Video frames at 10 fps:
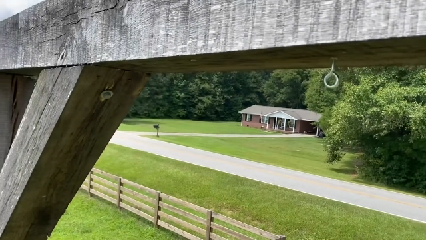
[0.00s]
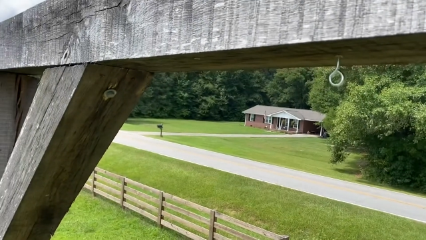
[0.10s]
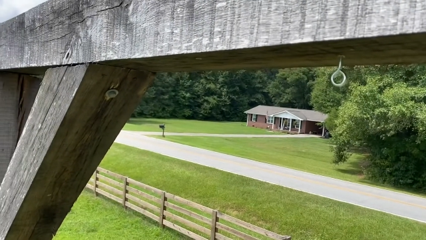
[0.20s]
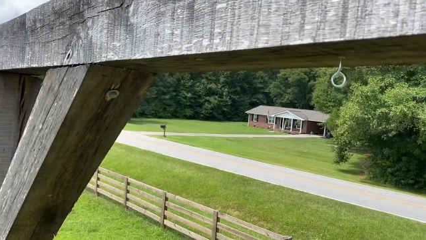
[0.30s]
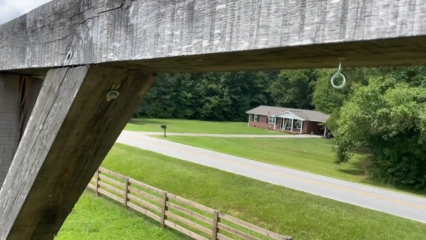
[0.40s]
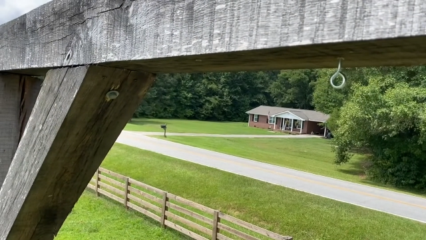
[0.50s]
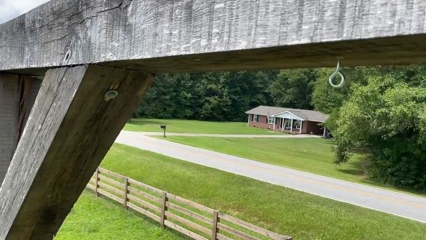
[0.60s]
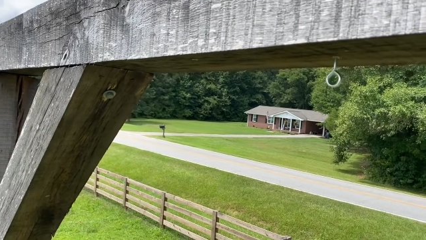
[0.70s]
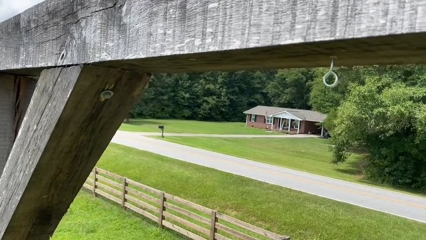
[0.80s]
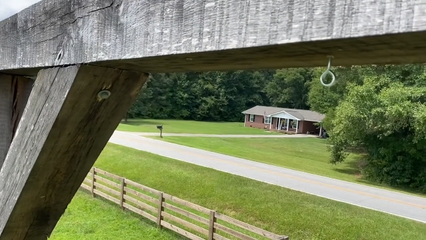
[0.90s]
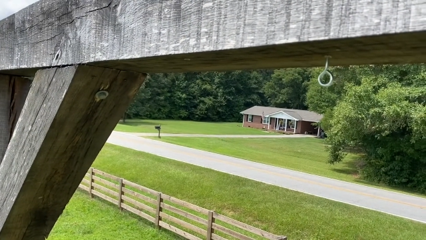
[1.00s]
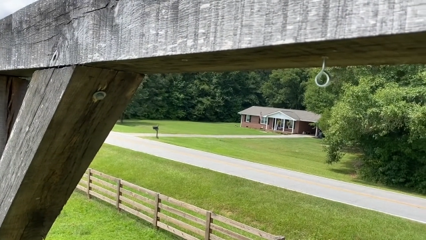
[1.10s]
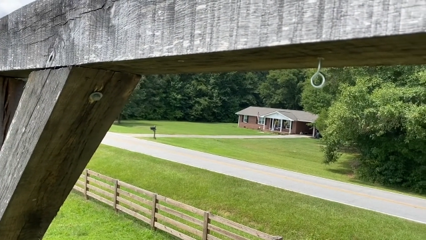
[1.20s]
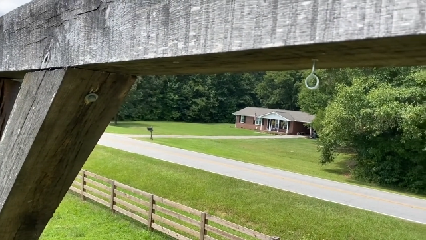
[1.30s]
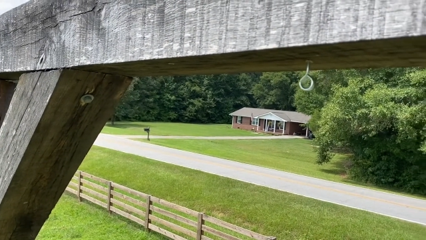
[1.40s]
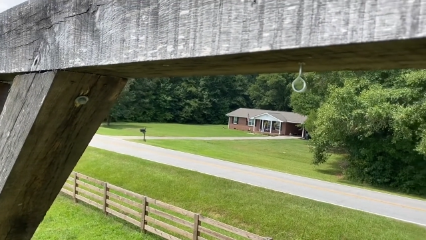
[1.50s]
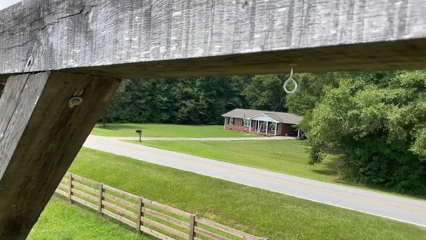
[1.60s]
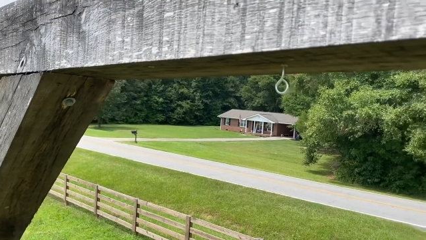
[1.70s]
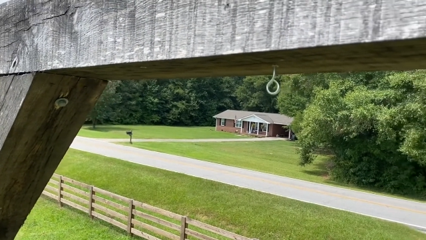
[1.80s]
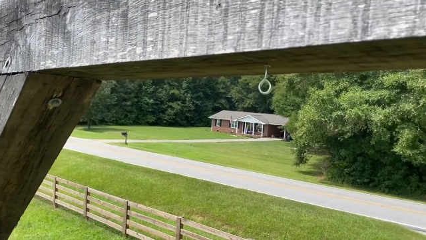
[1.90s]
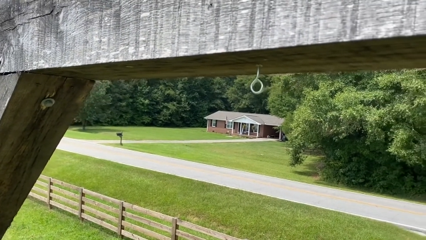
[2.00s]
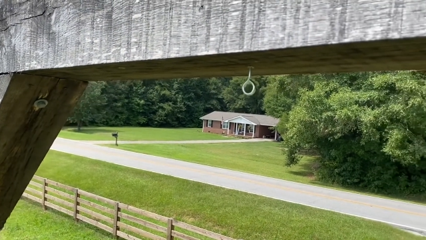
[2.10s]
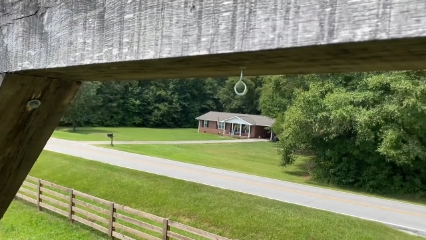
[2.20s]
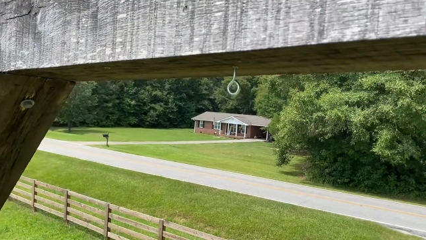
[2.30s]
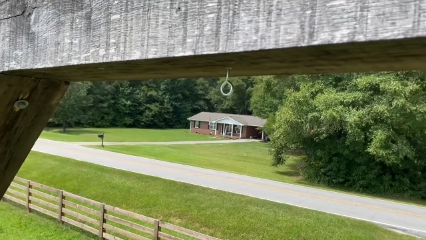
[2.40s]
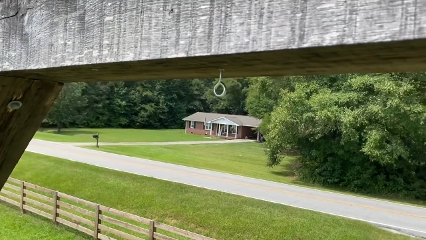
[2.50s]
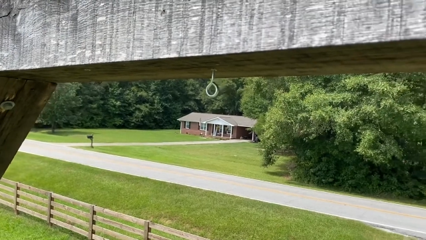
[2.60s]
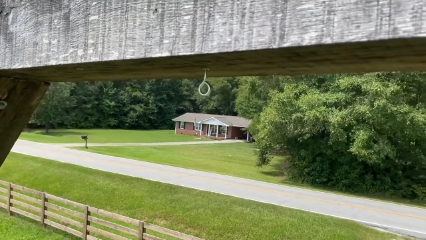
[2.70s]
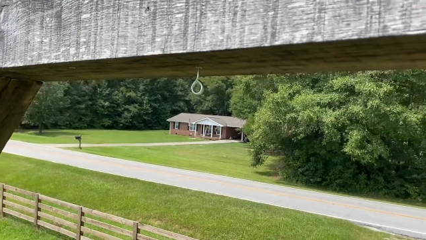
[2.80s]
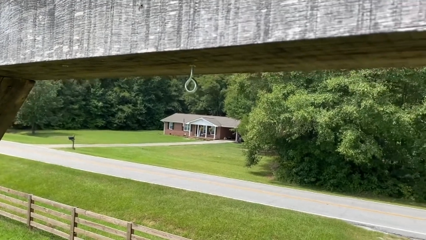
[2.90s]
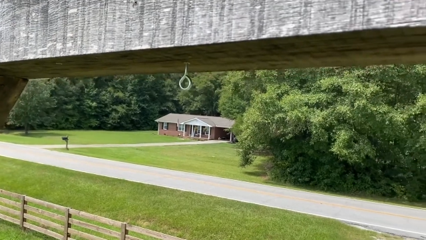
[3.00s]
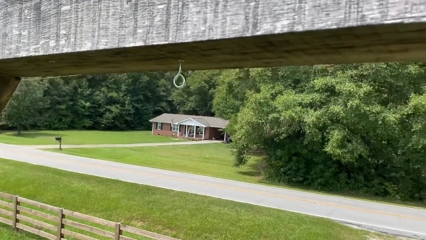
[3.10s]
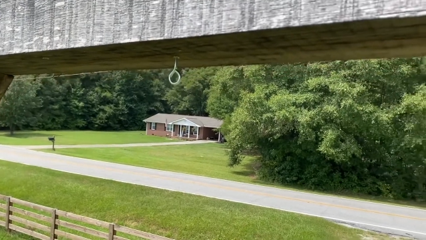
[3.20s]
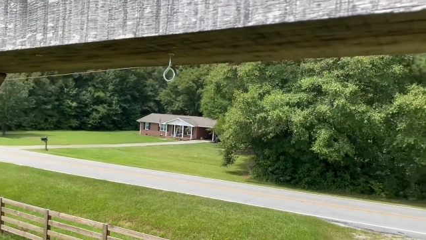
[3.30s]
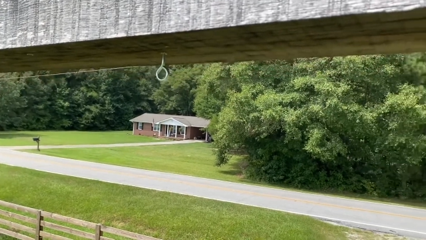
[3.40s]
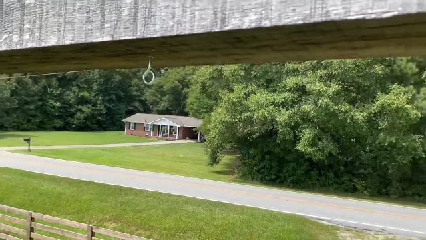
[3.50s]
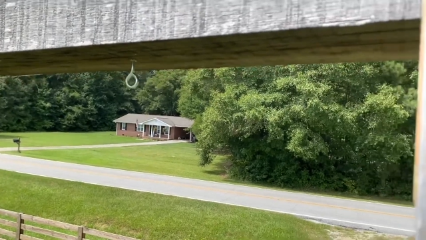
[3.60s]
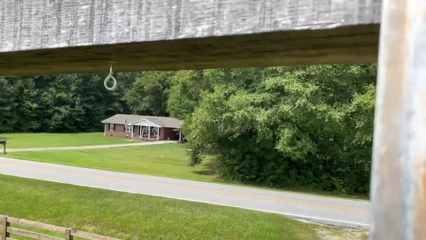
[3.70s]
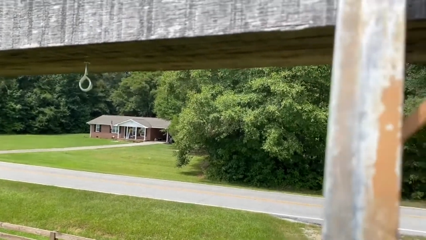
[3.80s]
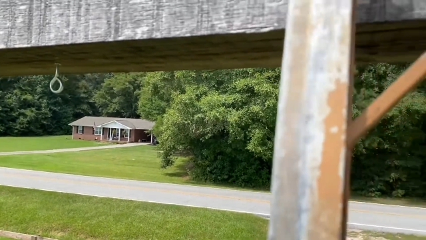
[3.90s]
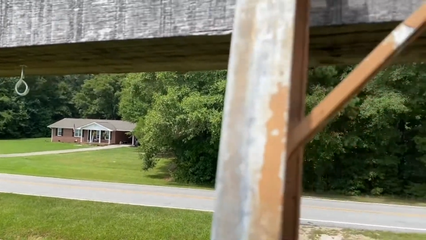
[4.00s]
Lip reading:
No face is visible, so there are no lips to read.